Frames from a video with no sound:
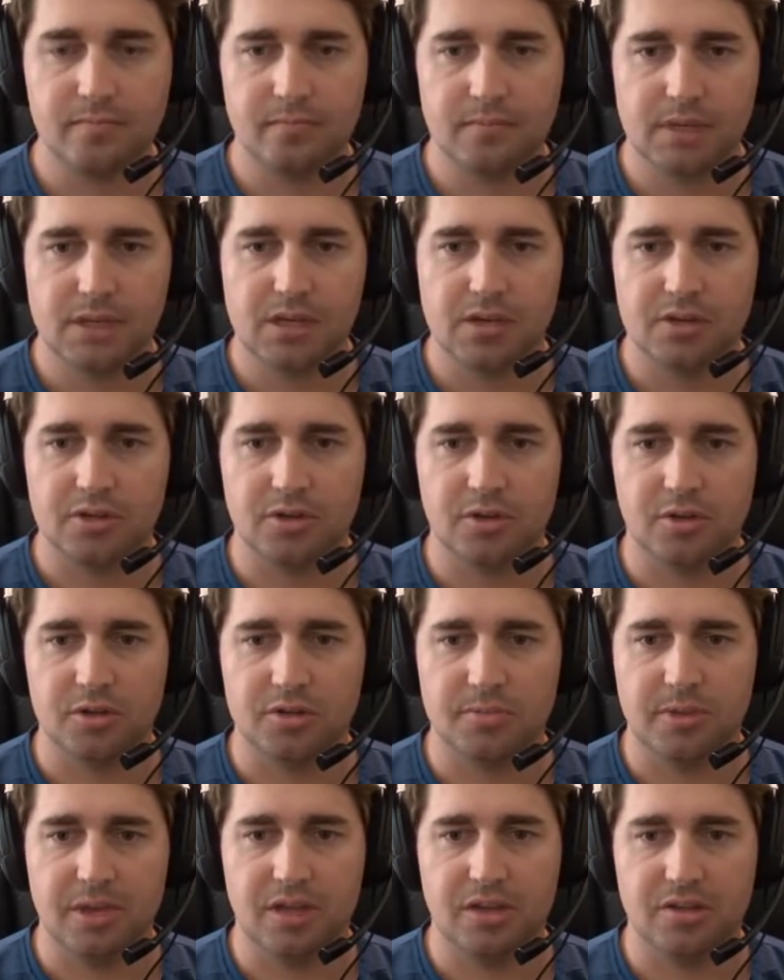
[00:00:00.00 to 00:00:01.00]
So those
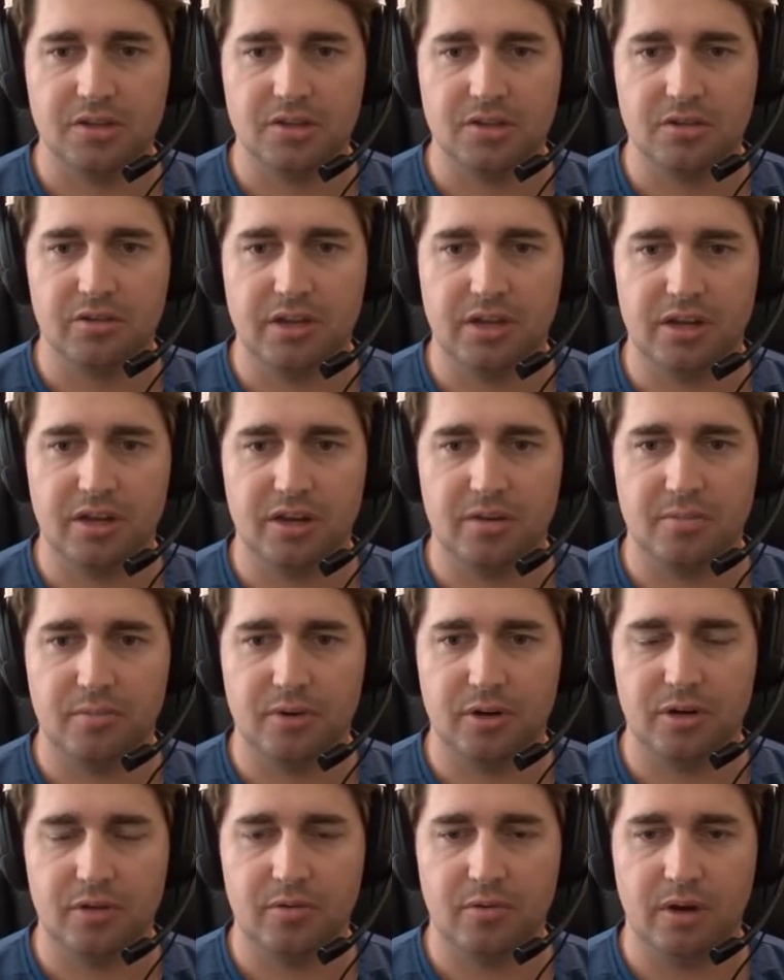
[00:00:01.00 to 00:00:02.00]
minions are cleaning up
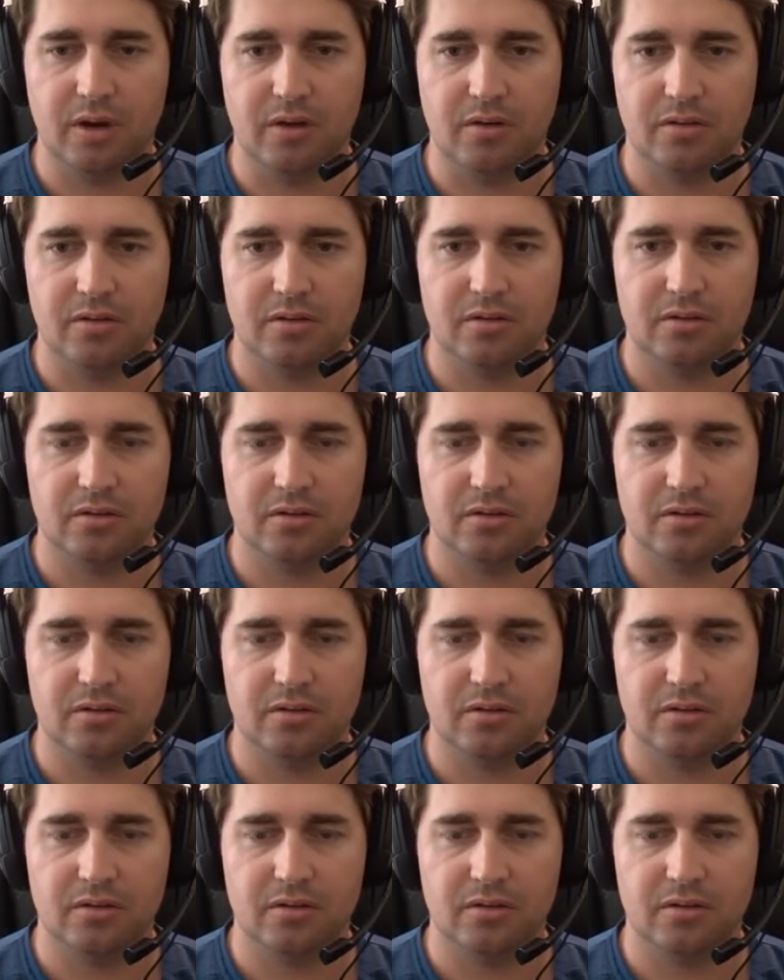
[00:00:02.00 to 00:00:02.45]
pretty well.